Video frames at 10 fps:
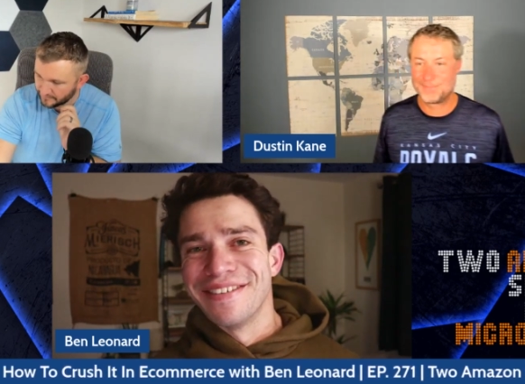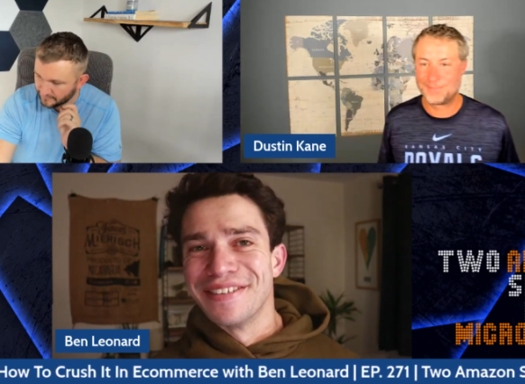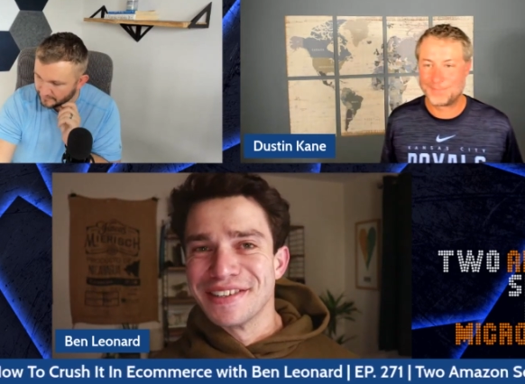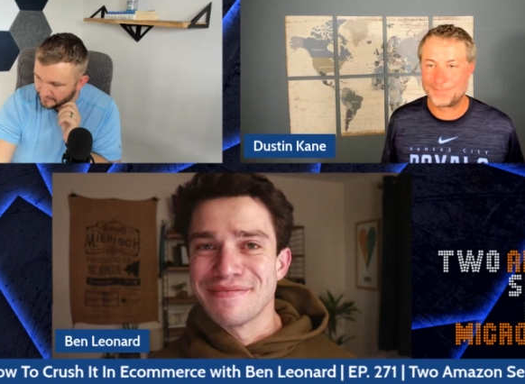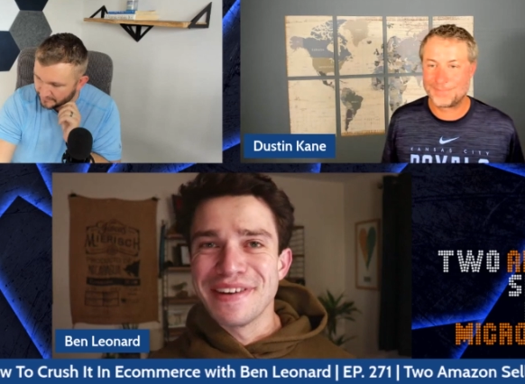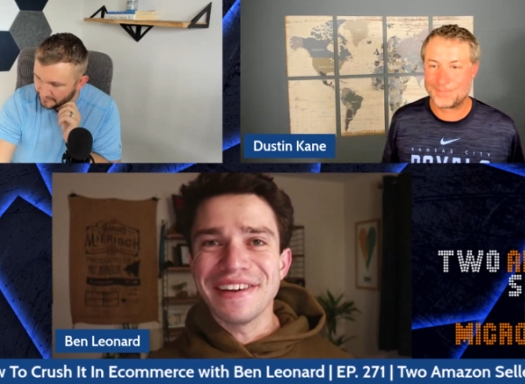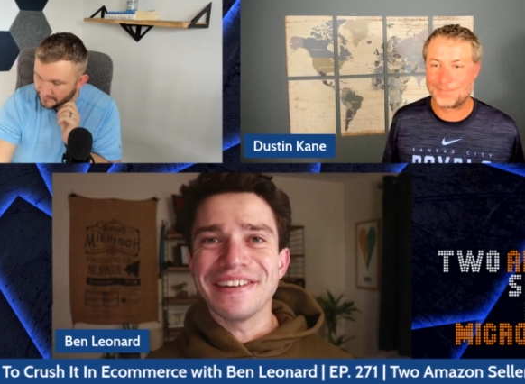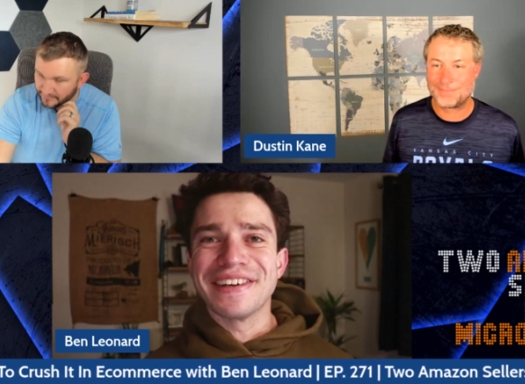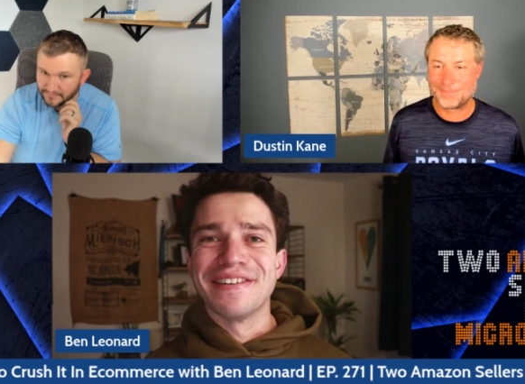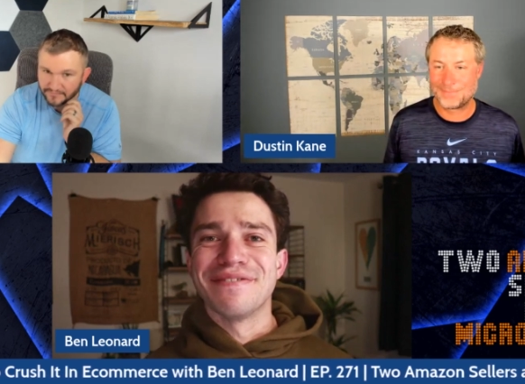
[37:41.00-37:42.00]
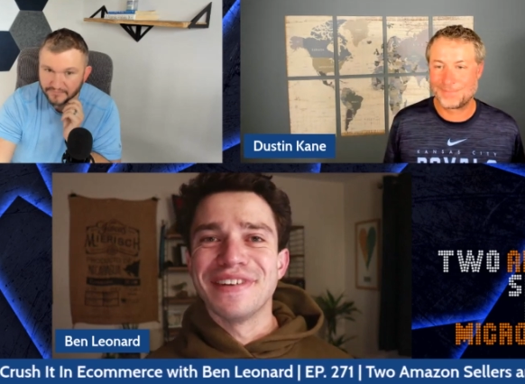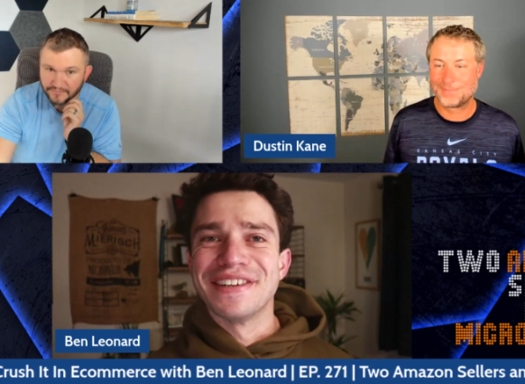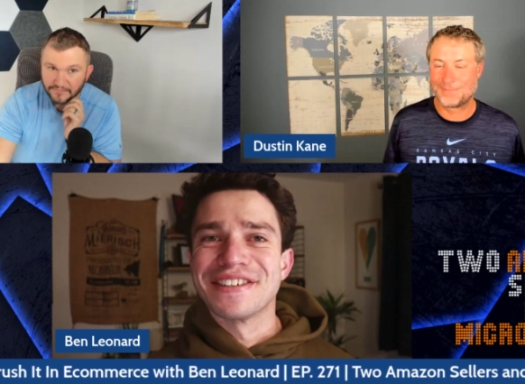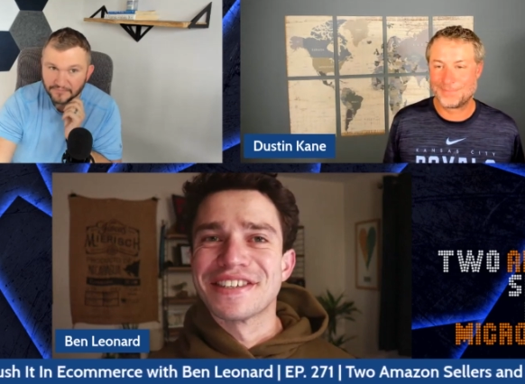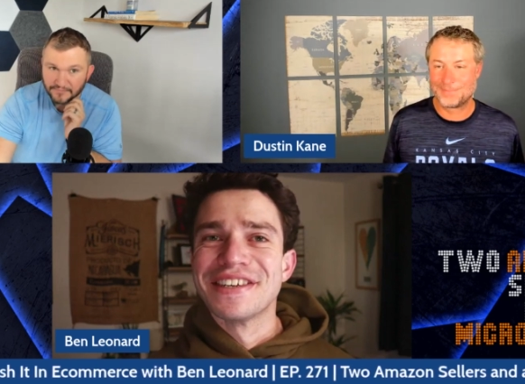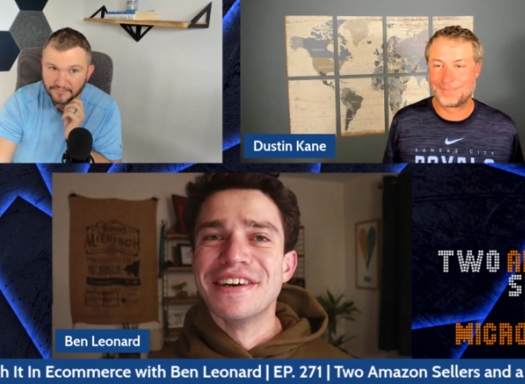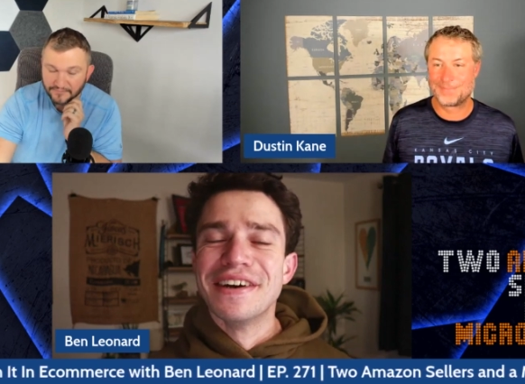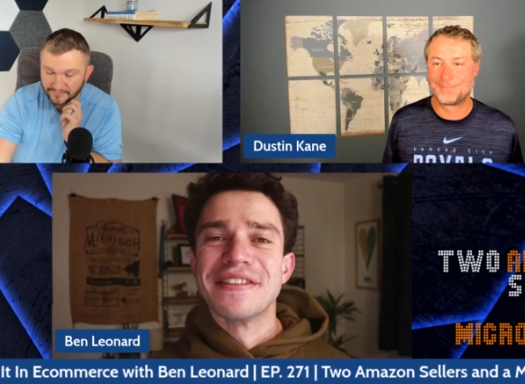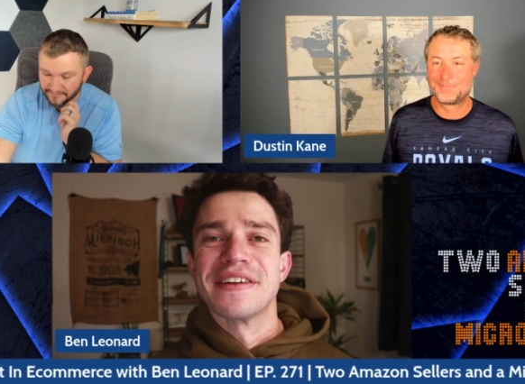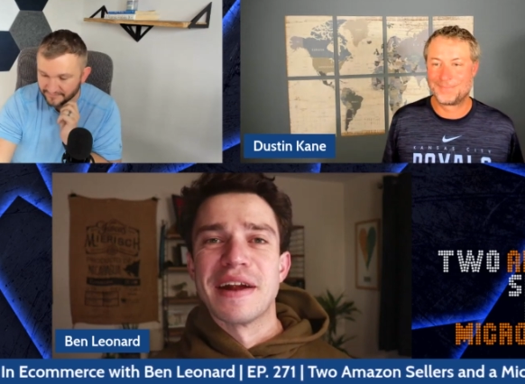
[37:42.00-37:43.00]
Speaker 1: was immediately convinced
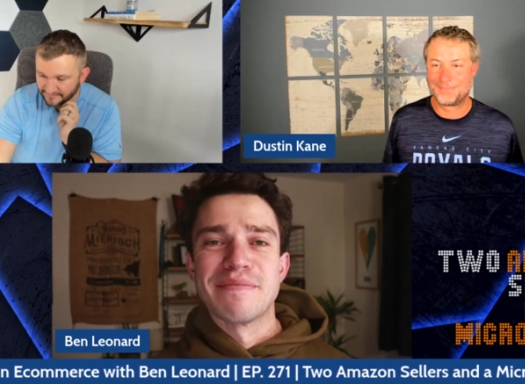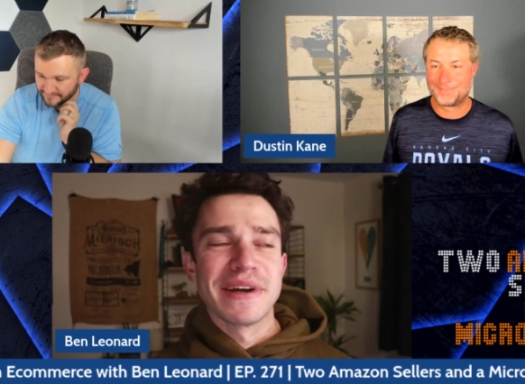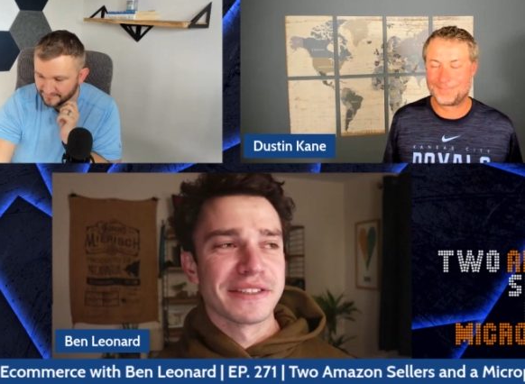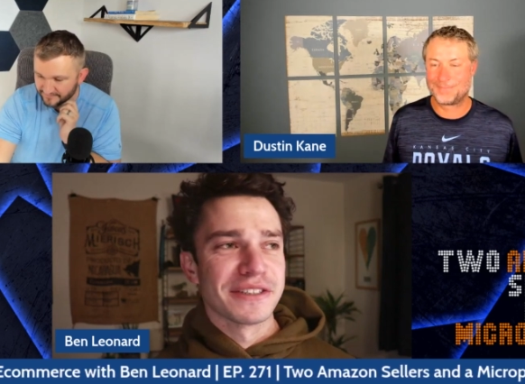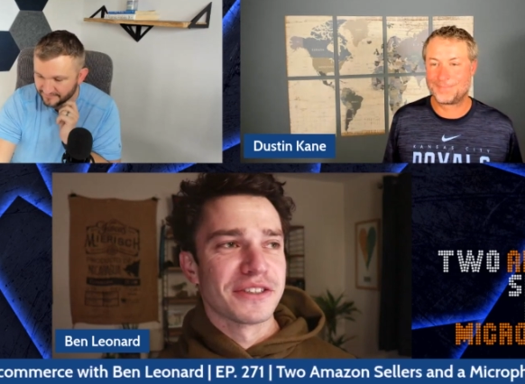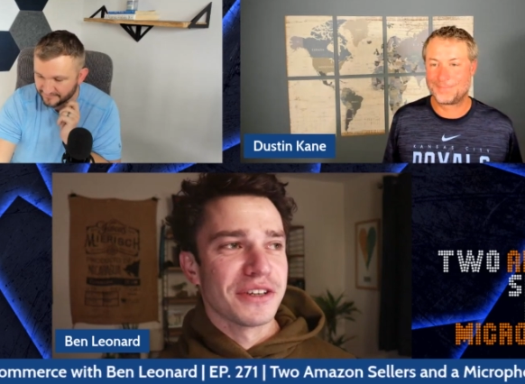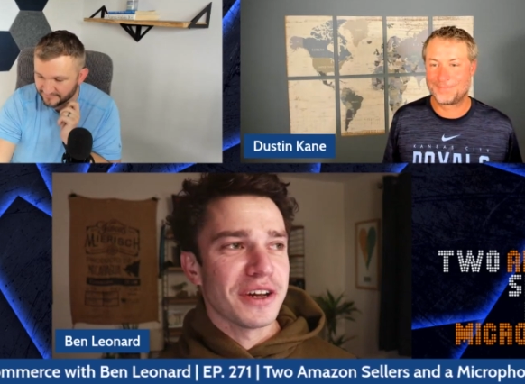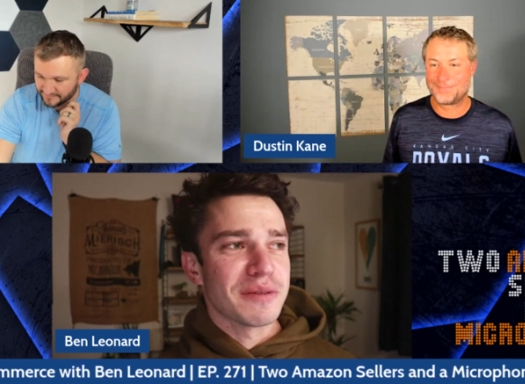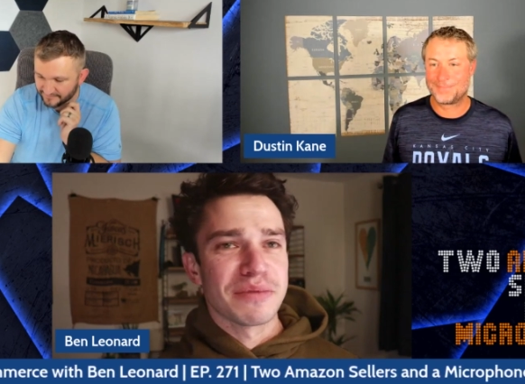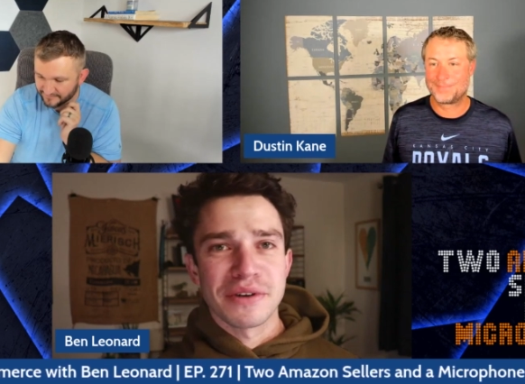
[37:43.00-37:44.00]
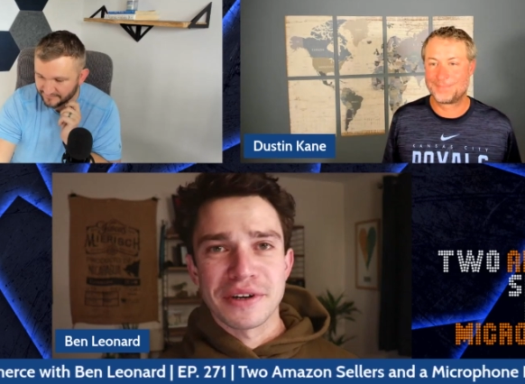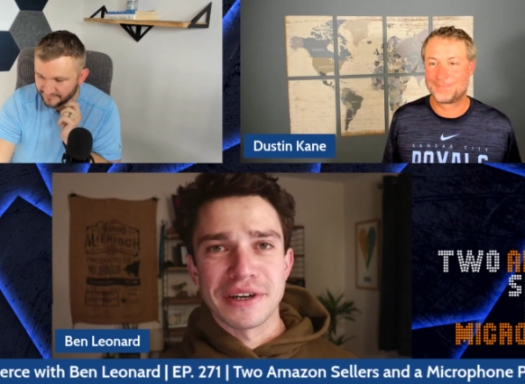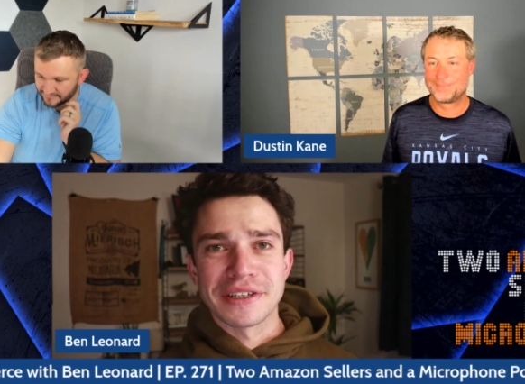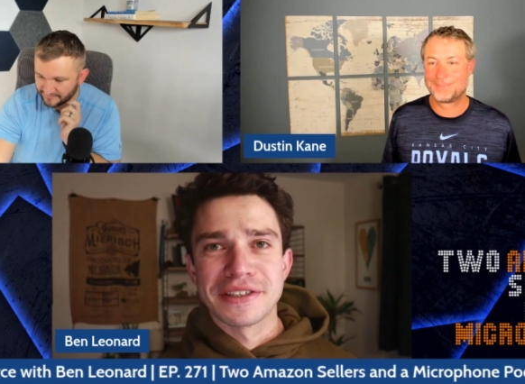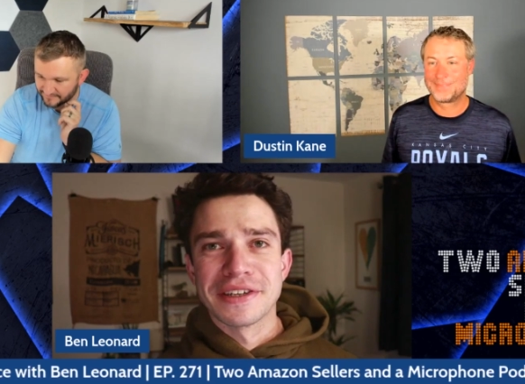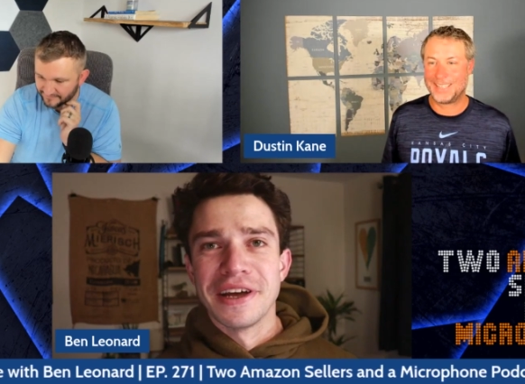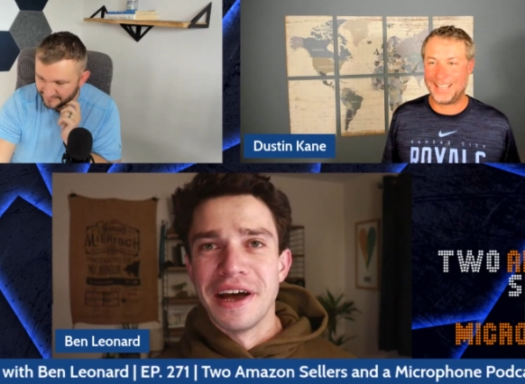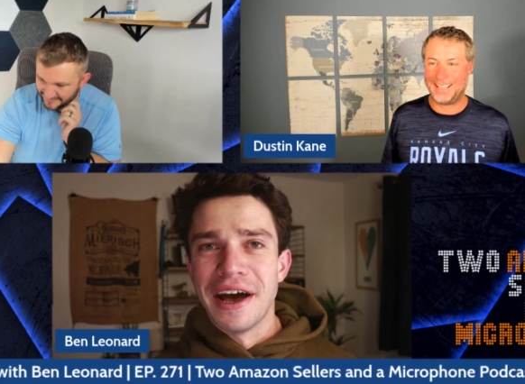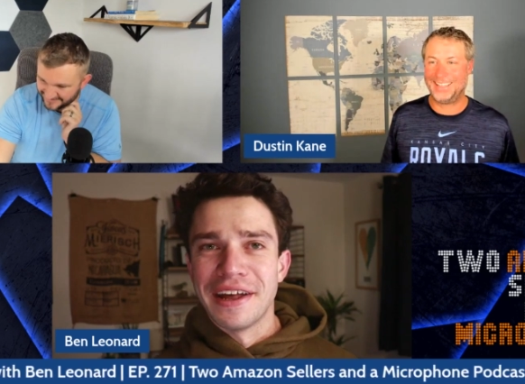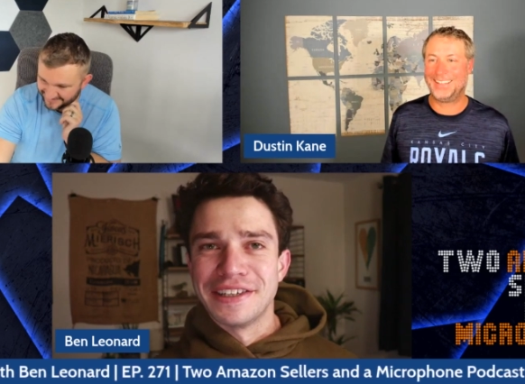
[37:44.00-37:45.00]
that I'd picked a dud product
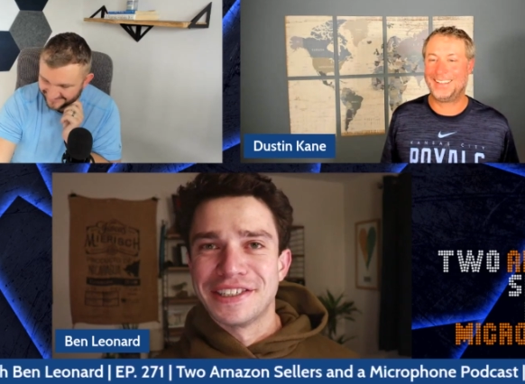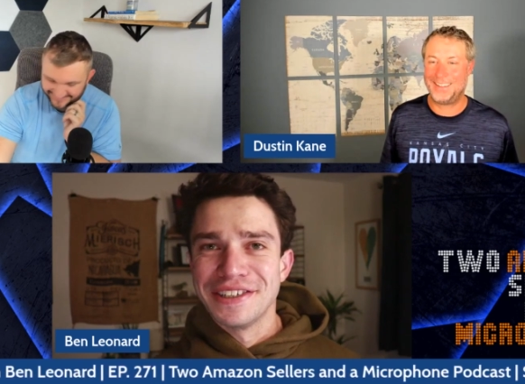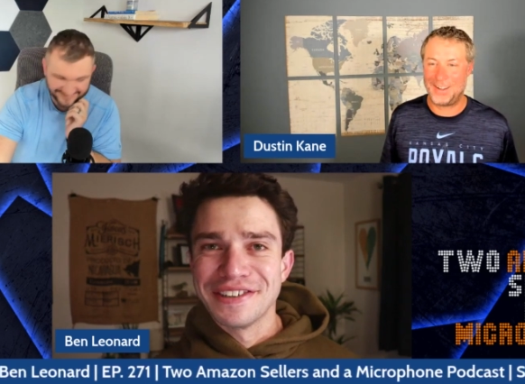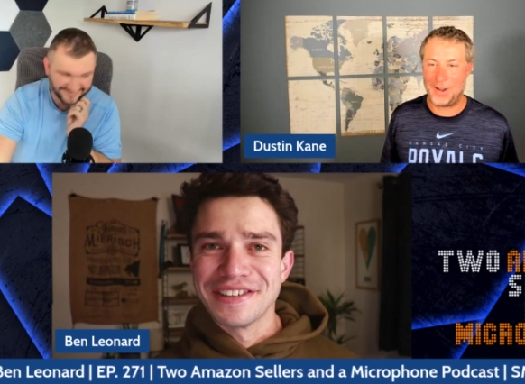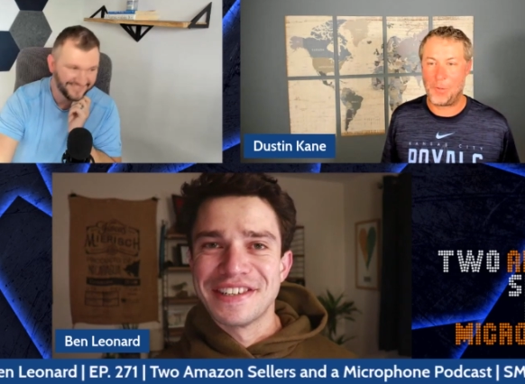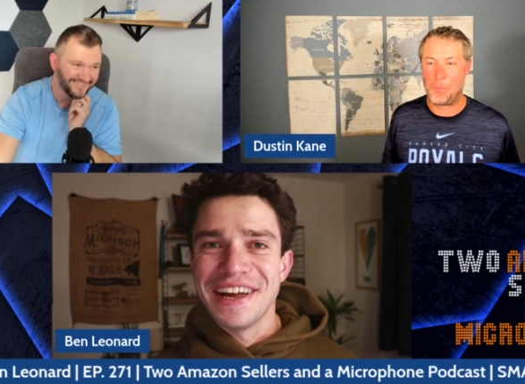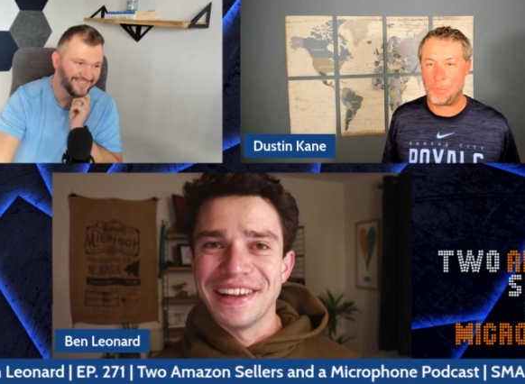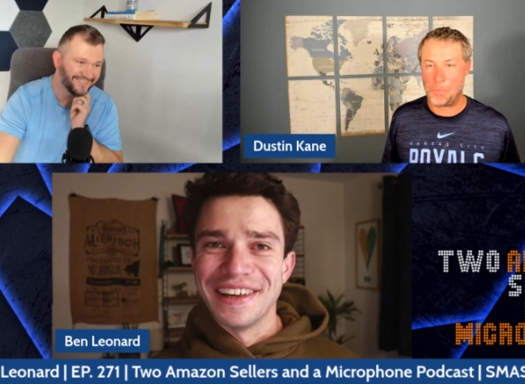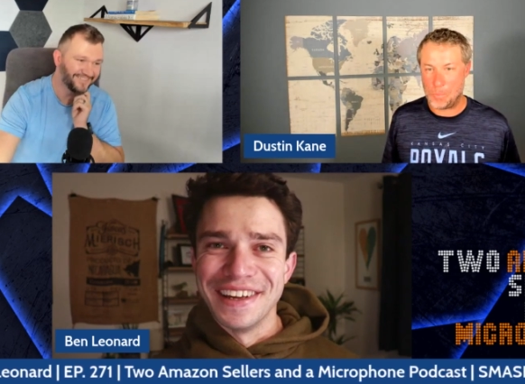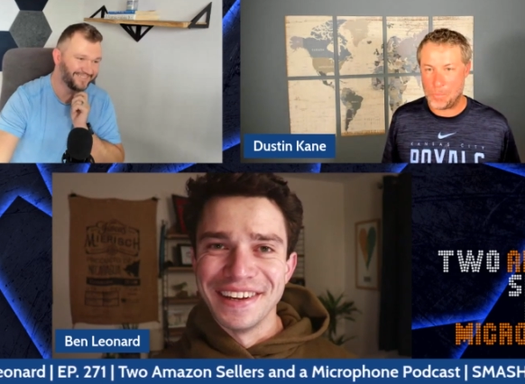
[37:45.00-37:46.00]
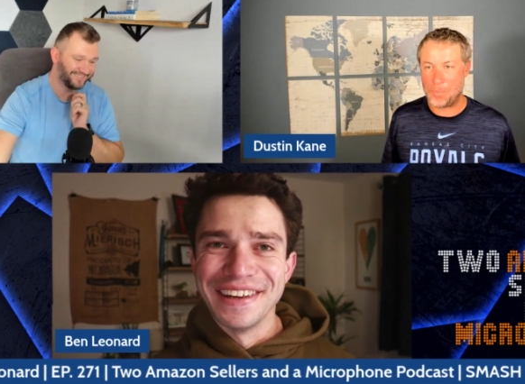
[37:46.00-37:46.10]
and I shouldn't sell it.